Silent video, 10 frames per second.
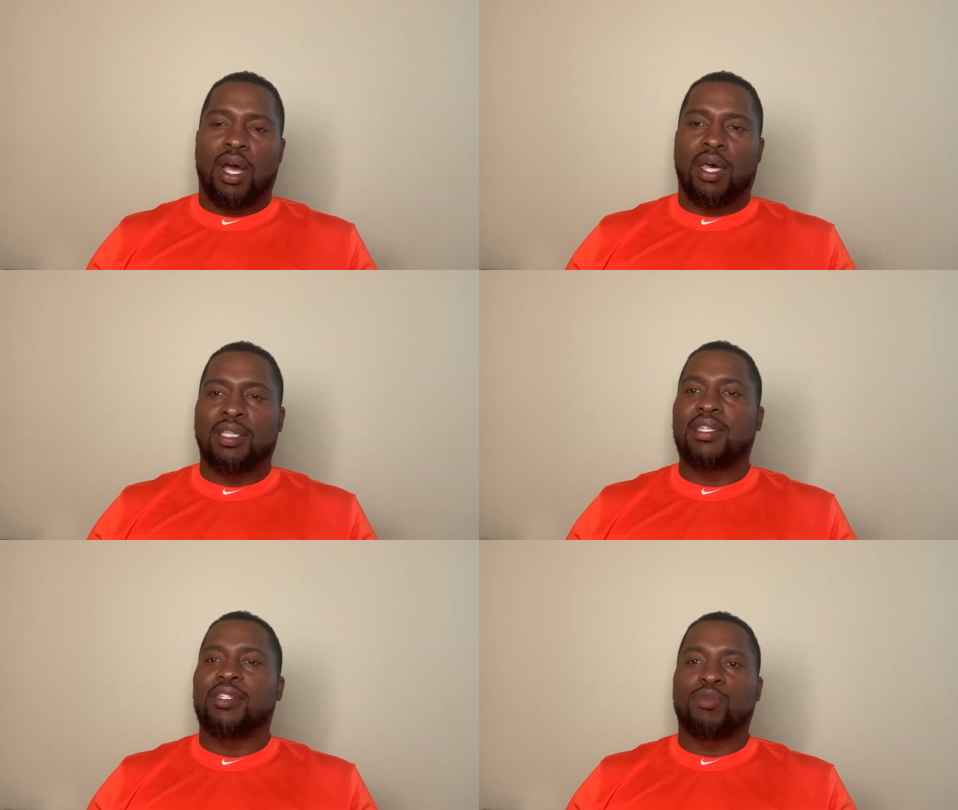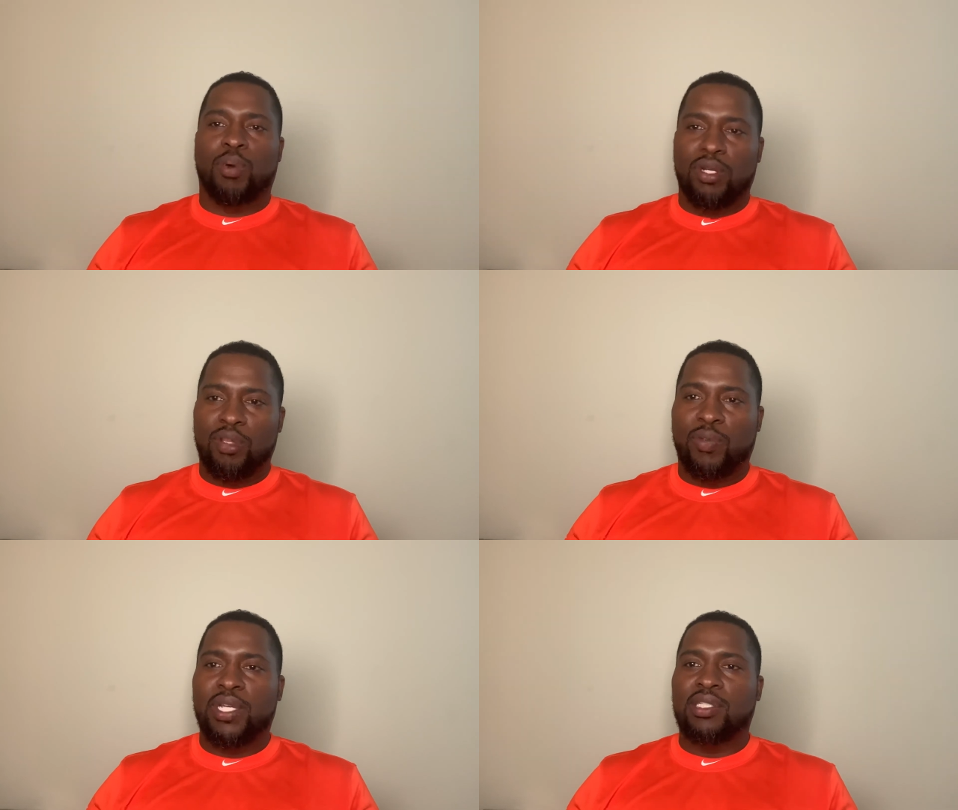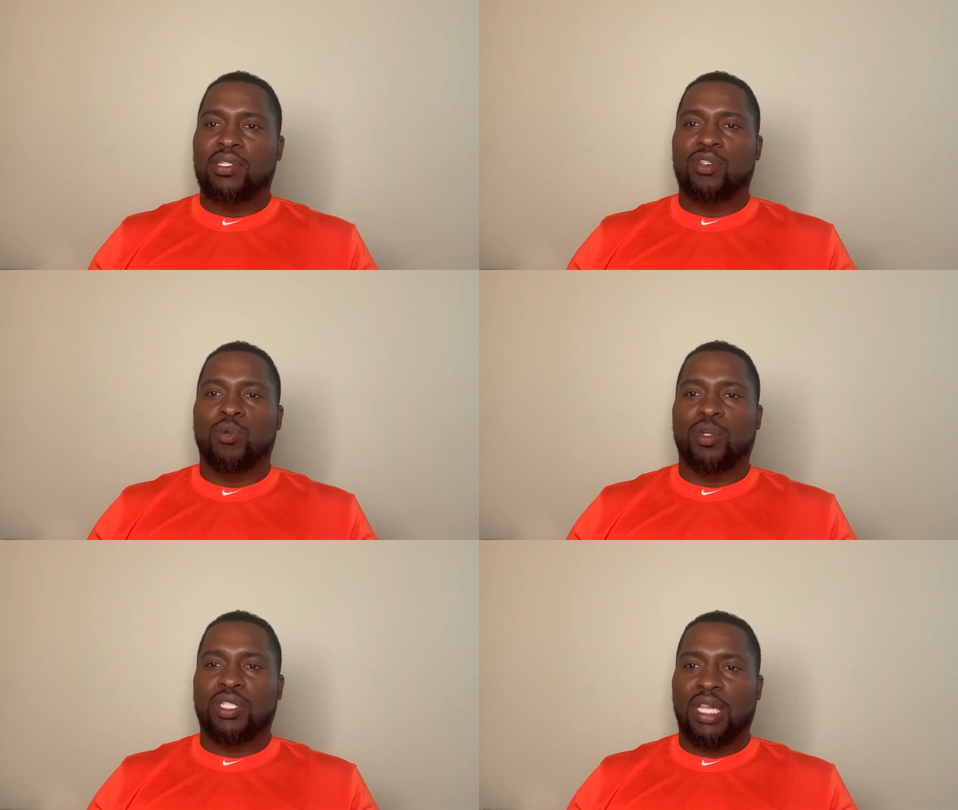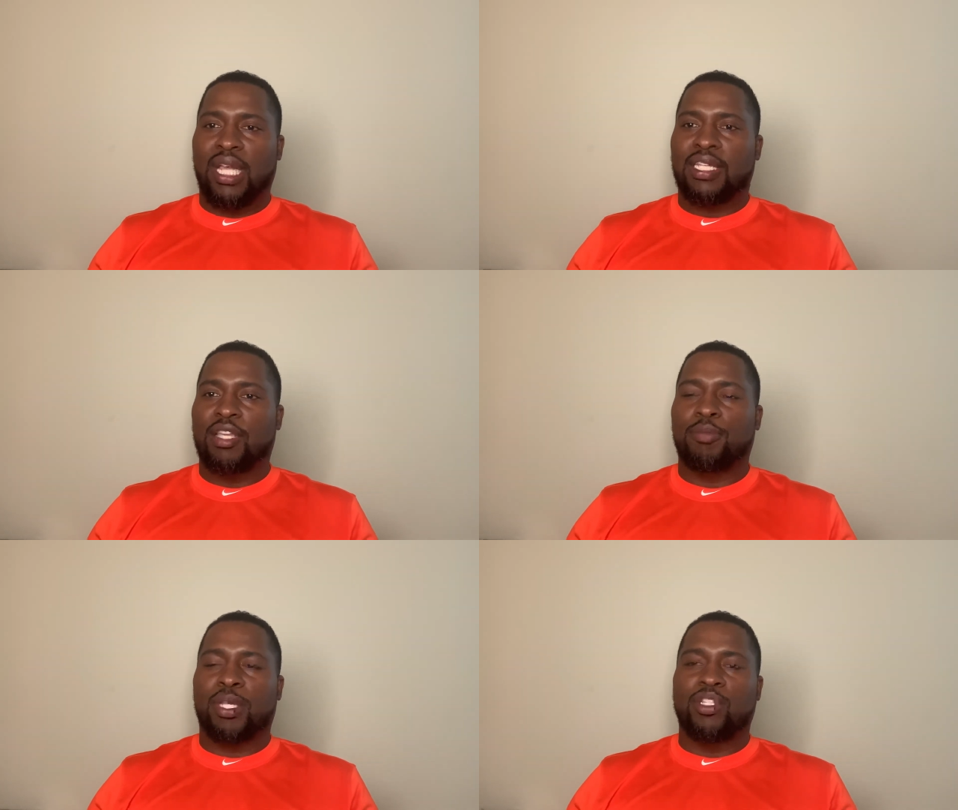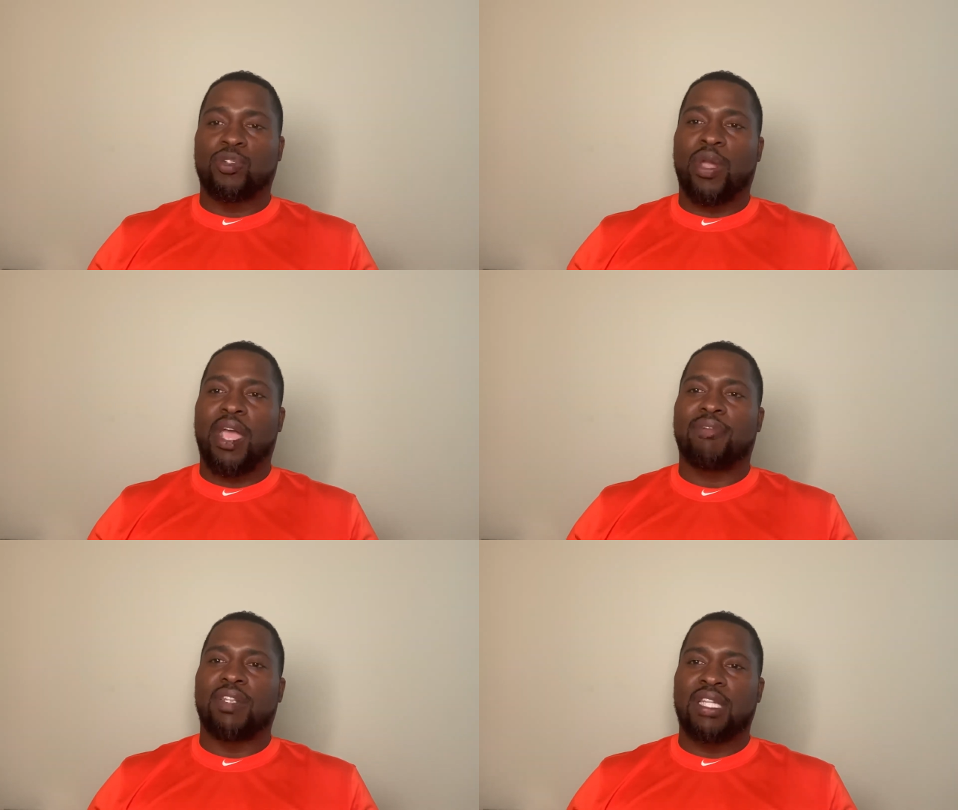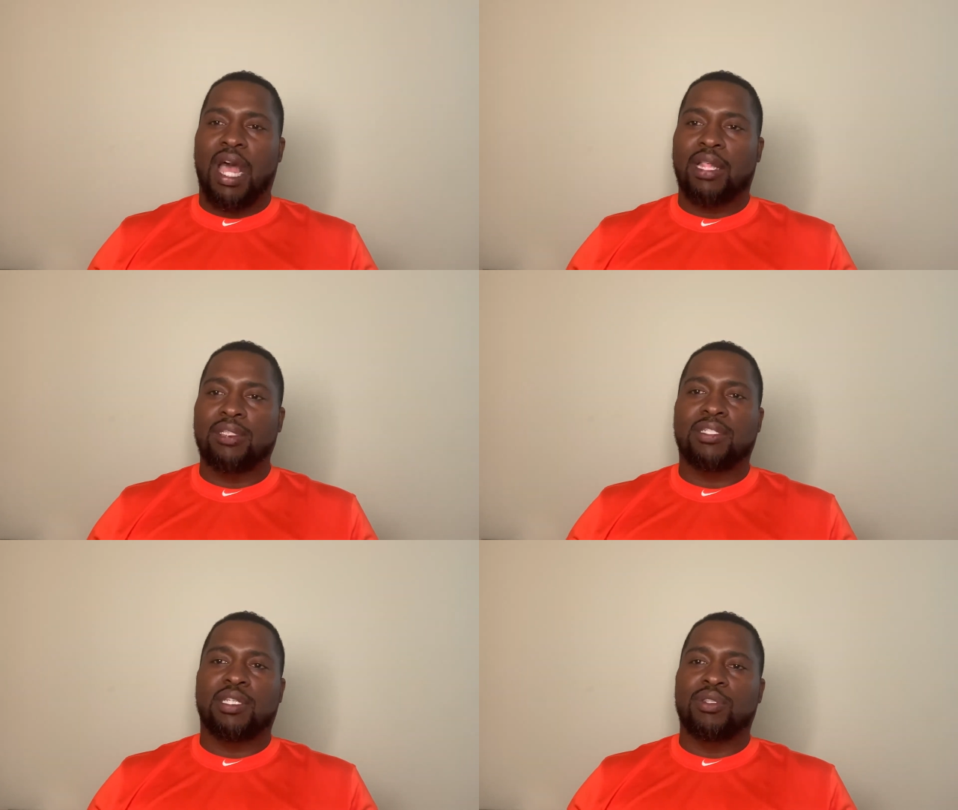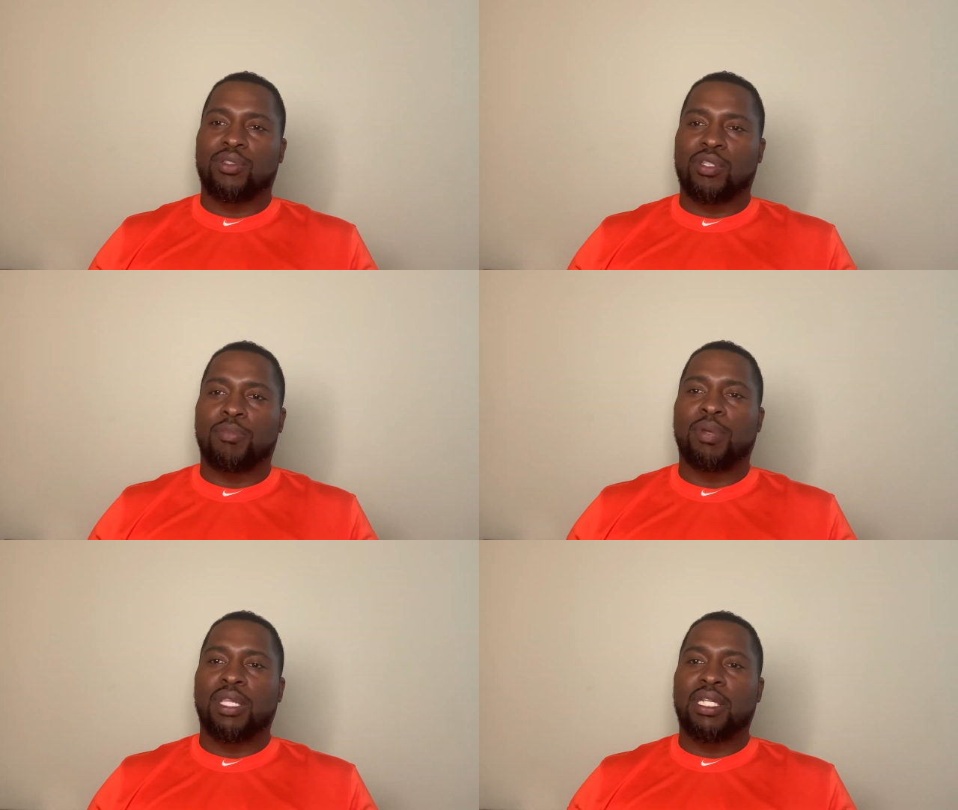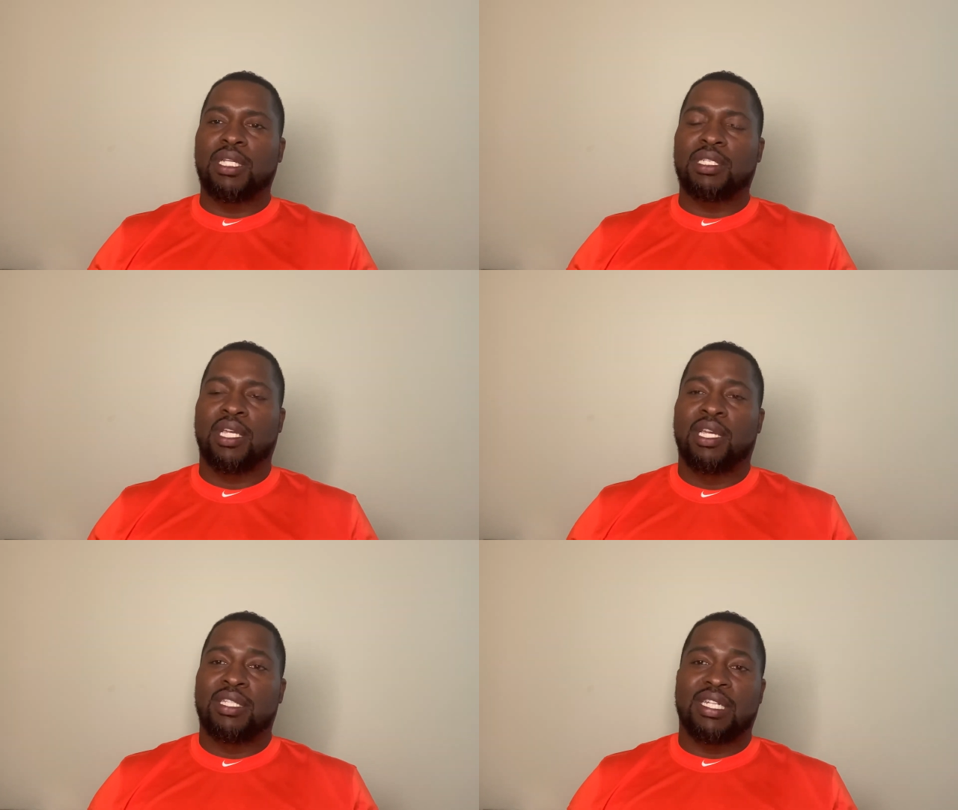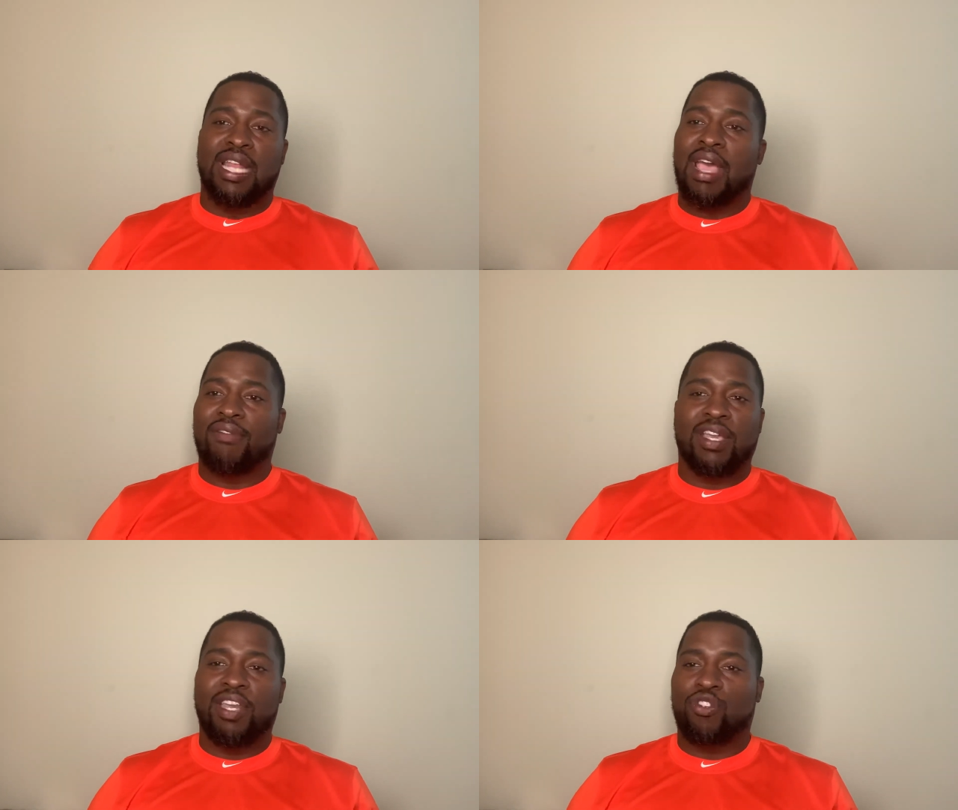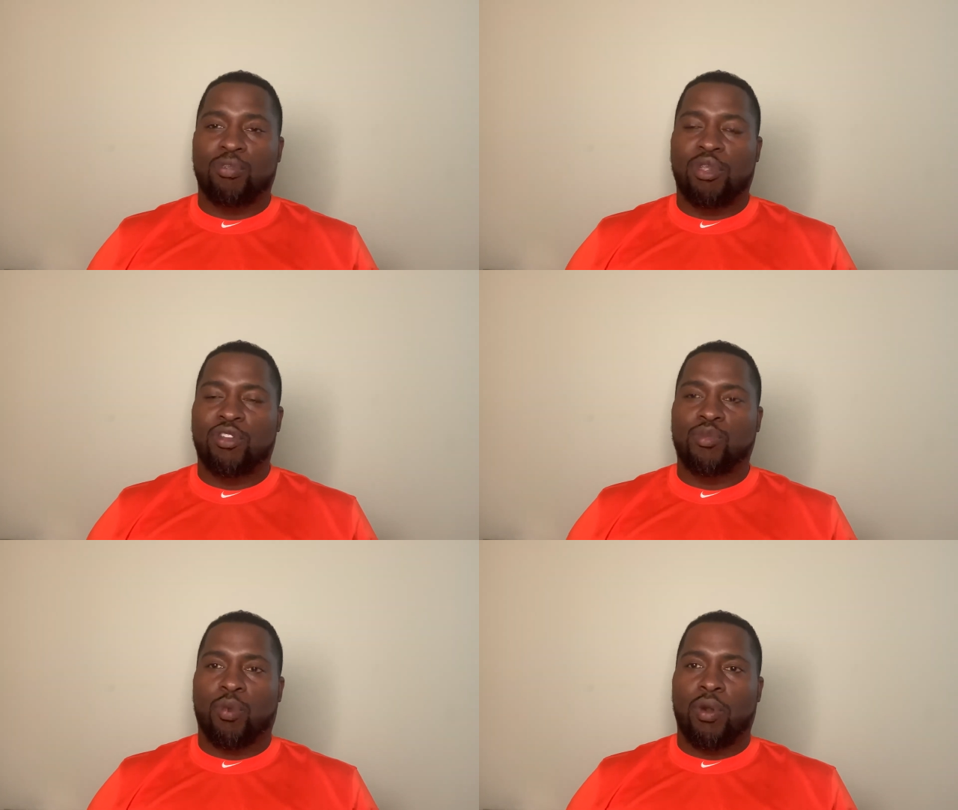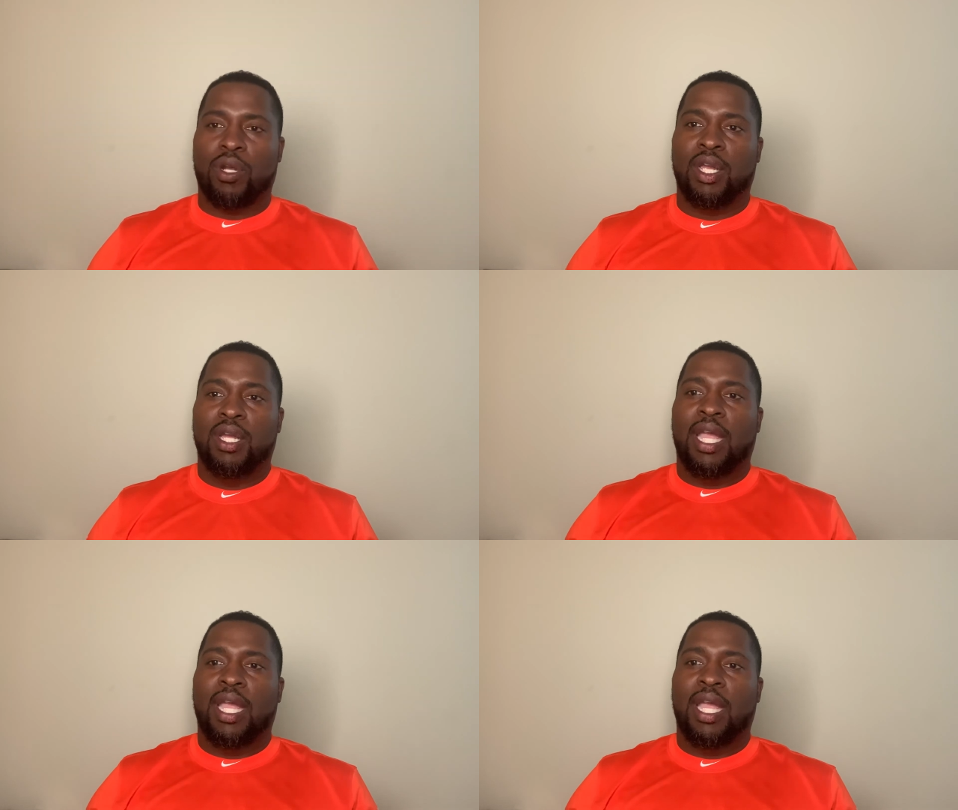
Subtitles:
This is one of the reasons you were selected, because you have the knowledge, skills, and abilities to navigate through this work.